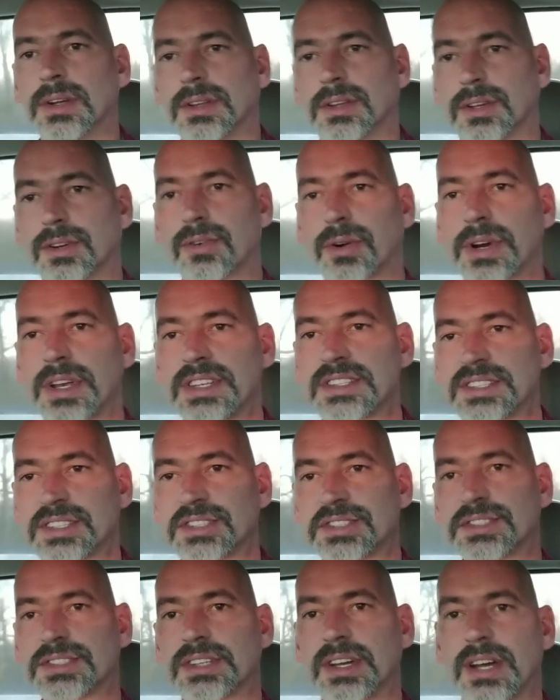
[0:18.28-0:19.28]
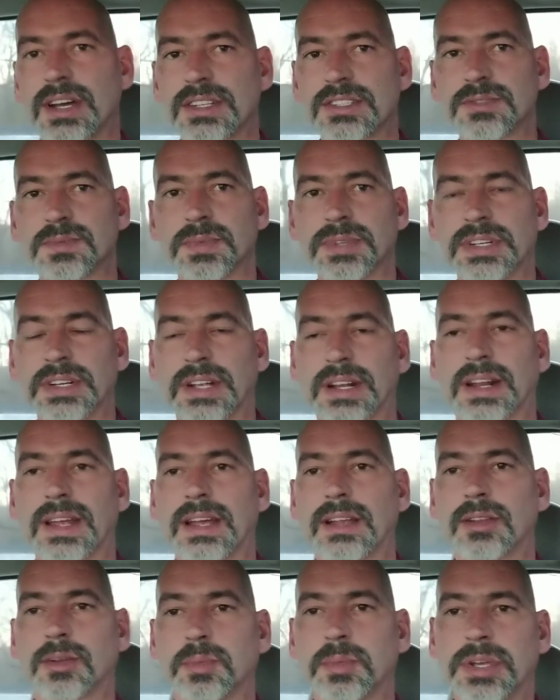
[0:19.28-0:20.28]
the Crazy Scotsman and
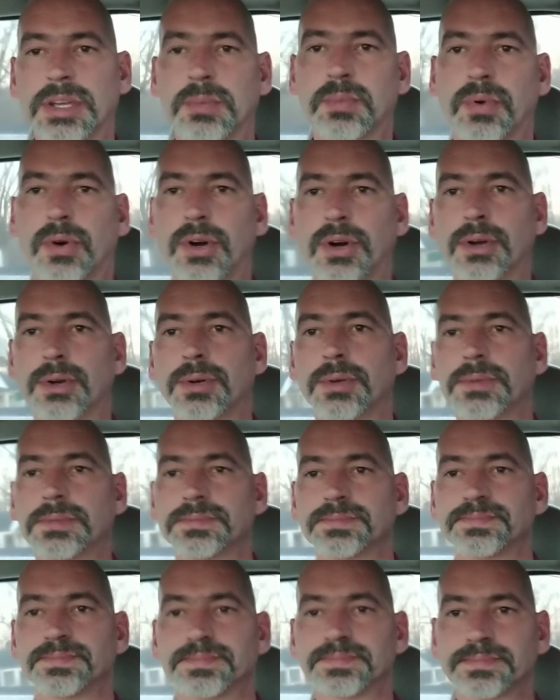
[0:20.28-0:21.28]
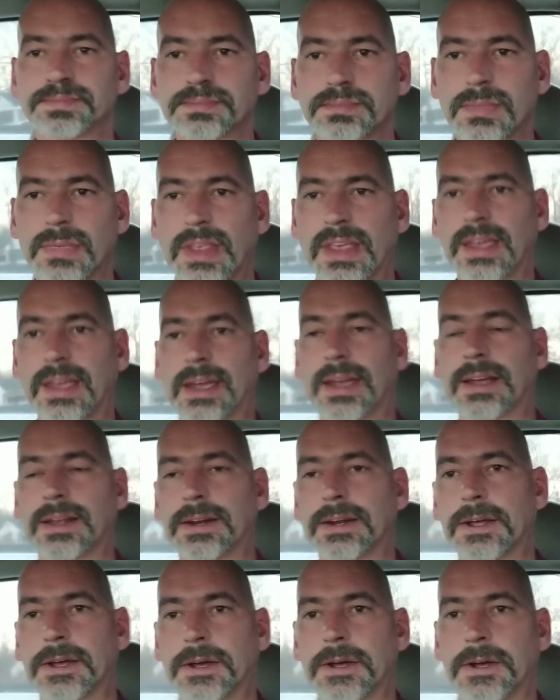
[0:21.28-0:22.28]
Allen B. Pro,
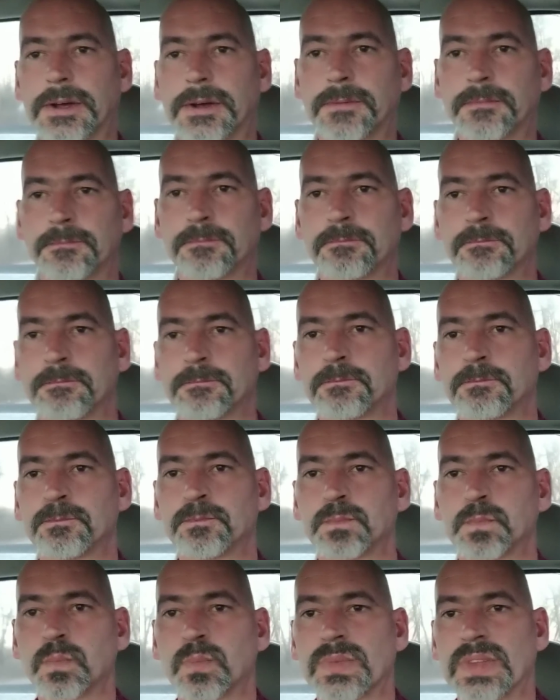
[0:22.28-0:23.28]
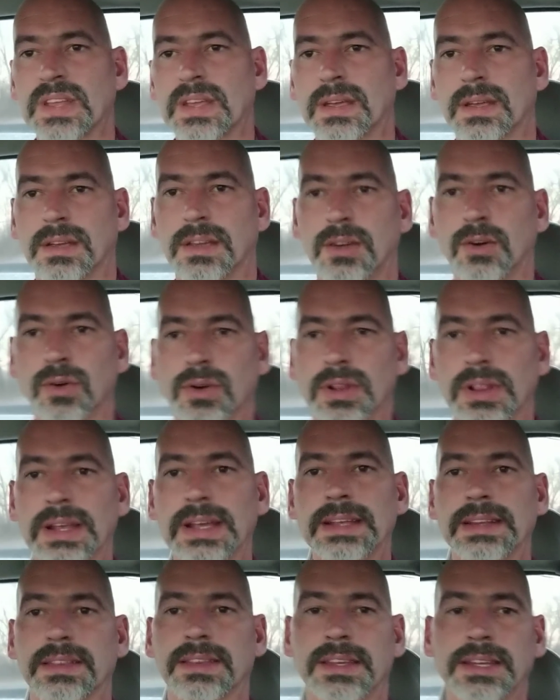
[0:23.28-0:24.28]
and um, going to
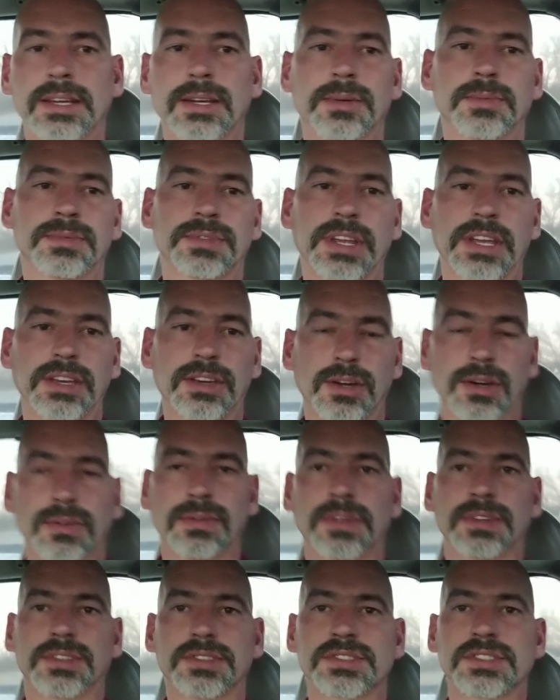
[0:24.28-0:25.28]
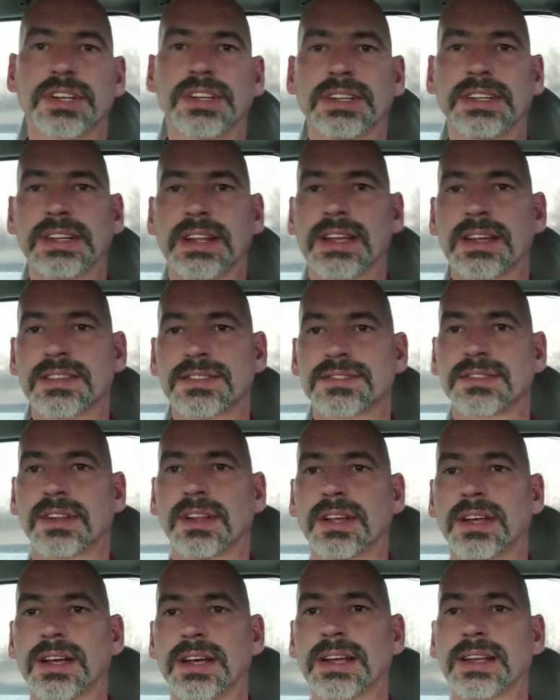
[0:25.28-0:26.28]
let them take over the Sunday night
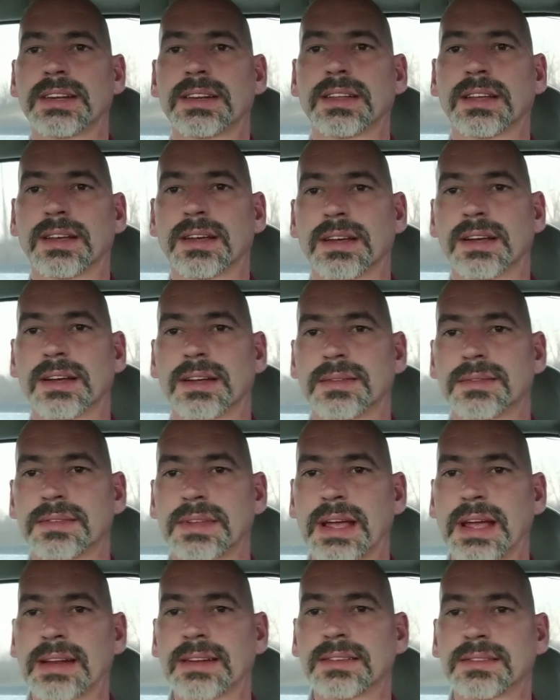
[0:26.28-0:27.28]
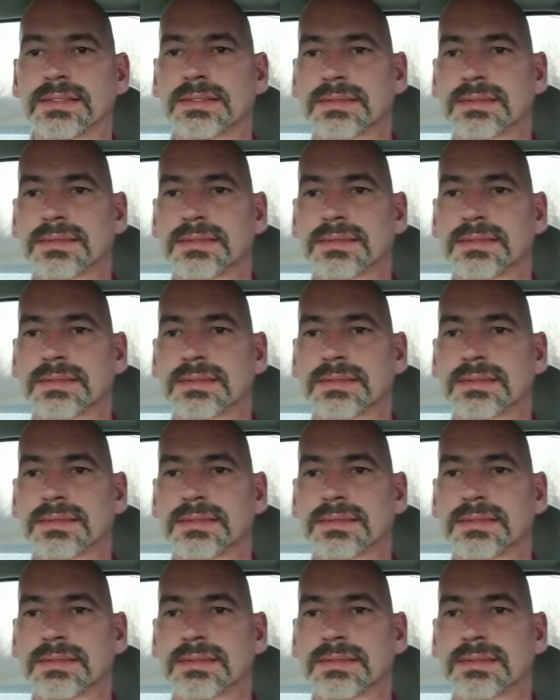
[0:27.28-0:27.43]
slot. Uh, I,